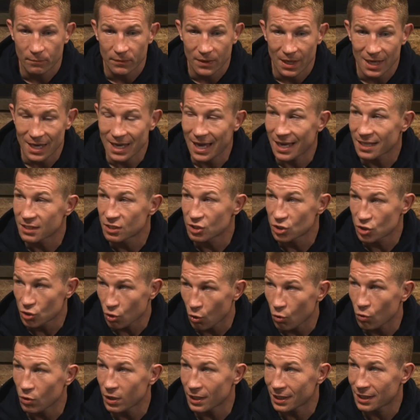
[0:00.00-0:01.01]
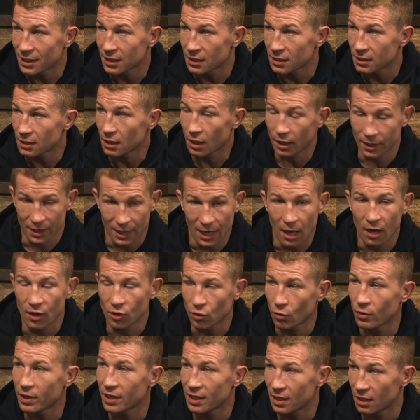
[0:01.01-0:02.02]
he had so little. Like he, I
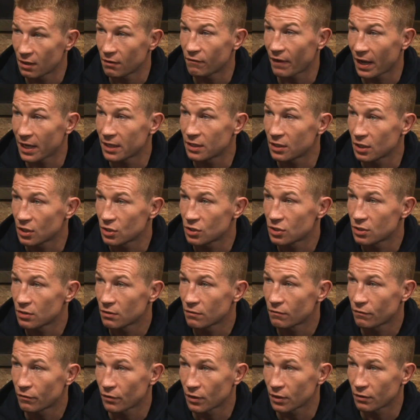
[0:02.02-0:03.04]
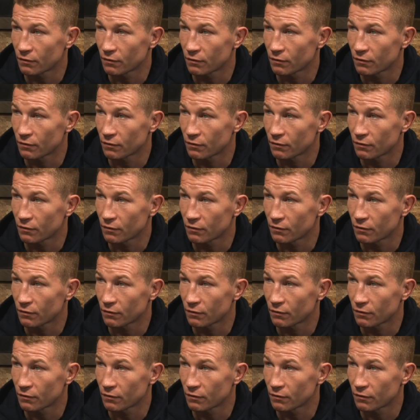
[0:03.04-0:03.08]
know he had an advantage. For